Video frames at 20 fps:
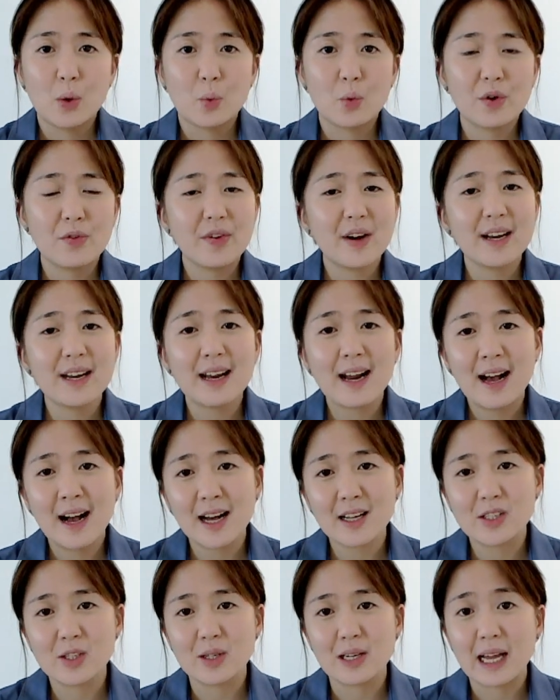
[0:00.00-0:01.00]
we find it
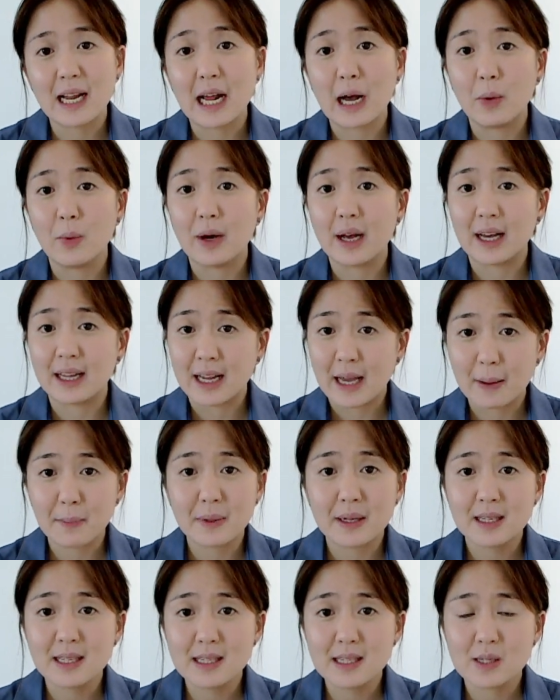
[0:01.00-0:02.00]
hard to let our
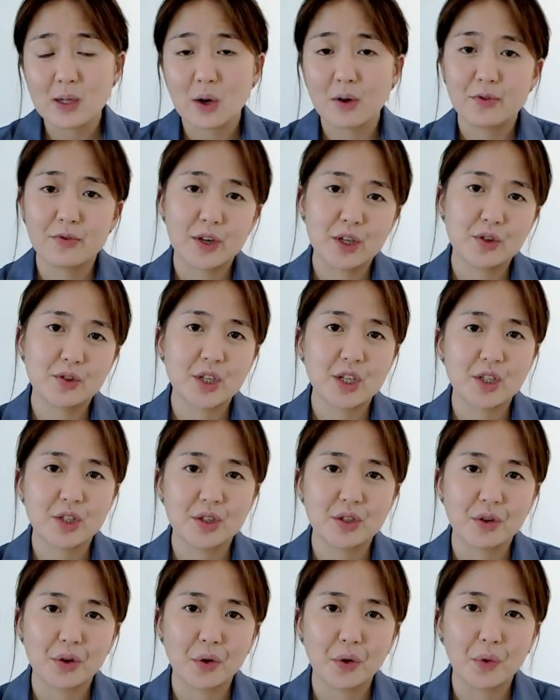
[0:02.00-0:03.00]
unhappiness or
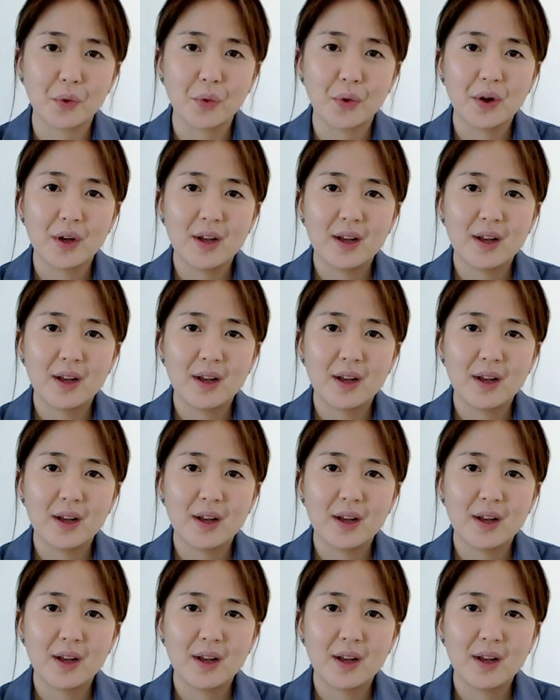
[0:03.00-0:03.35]
frustration go.